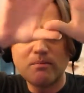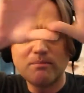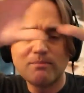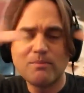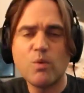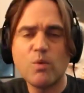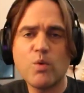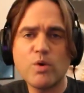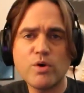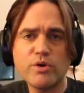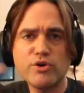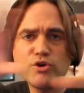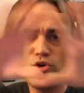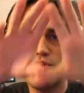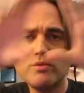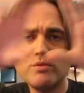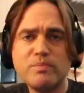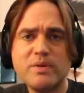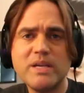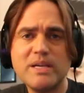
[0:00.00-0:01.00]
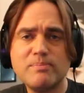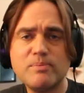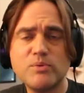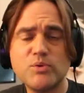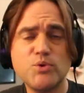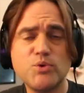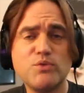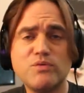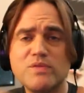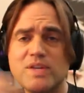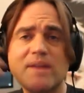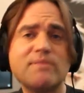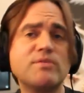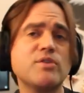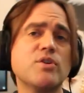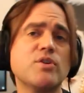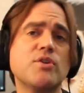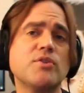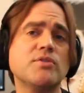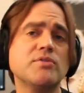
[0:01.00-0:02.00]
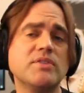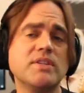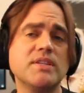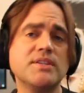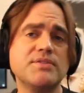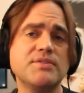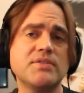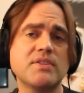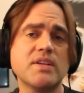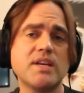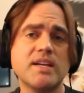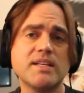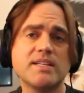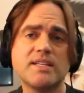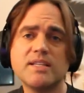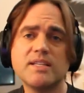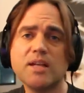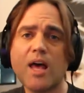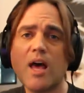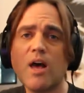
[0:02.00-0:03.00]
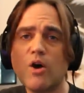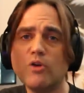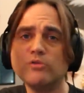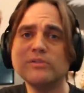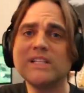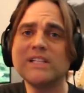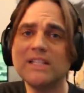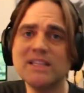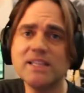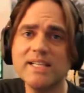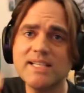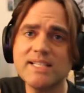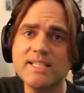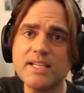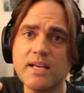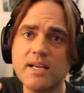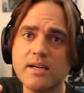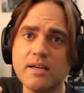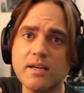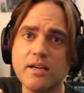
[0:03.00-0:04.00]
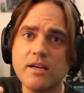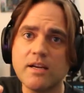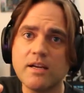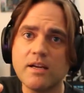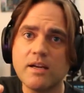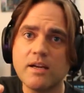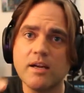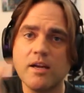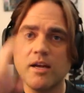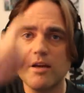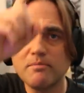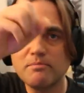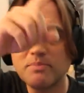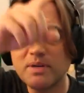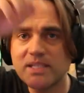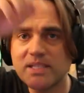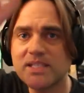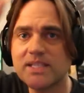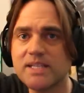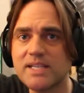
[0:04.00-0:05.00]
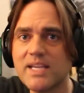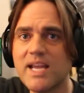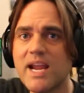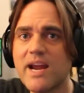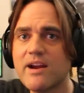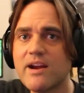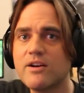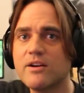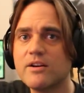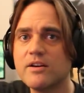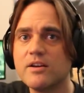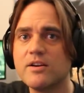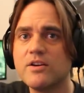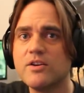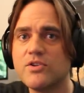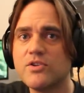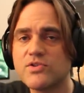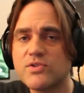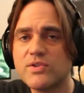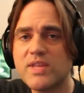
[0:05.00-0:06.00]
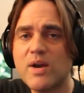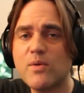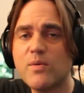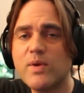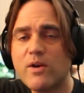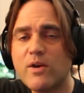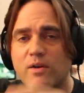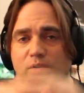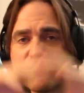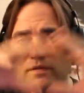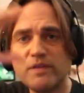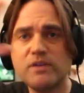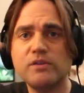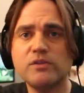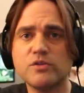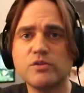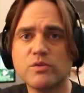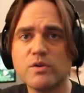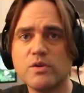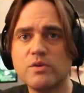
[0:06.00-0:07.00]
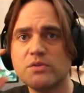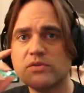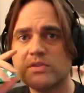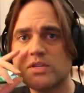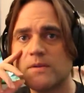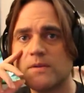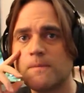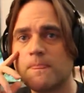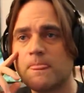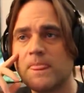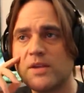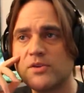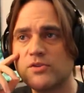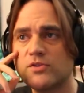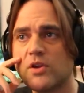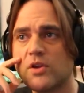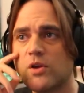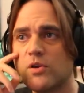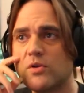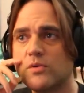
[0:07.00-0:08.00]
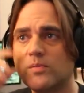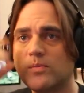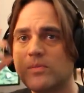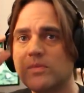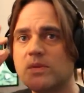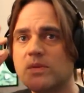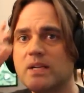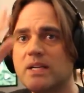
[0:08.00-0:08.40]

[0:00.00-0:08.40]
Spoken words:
more new people who've never heard this to not only listen, but to care, so that way our field grows? So